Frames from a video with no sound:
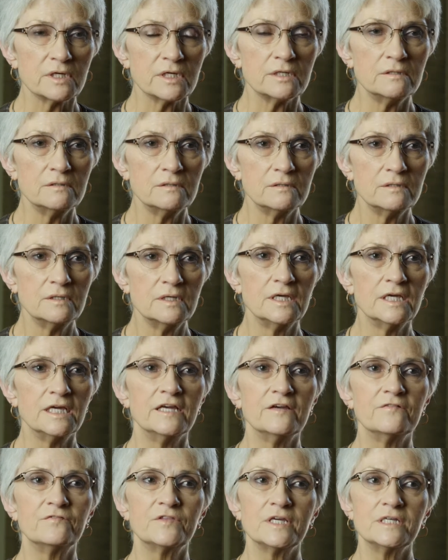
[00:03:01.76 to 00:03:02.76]
it
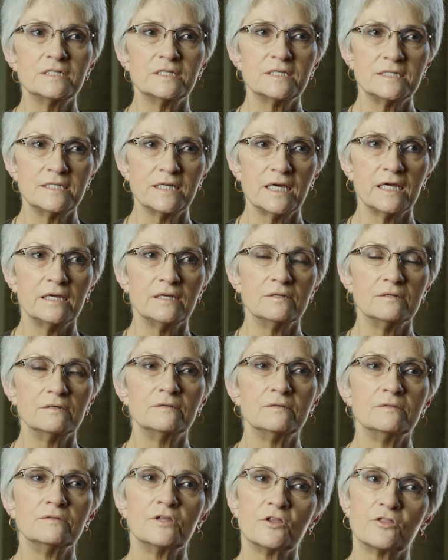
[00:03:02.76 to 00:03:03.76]
if they state
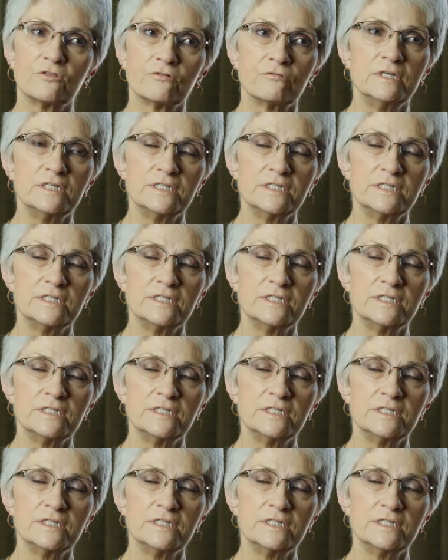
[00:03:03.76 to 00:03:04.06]
the 3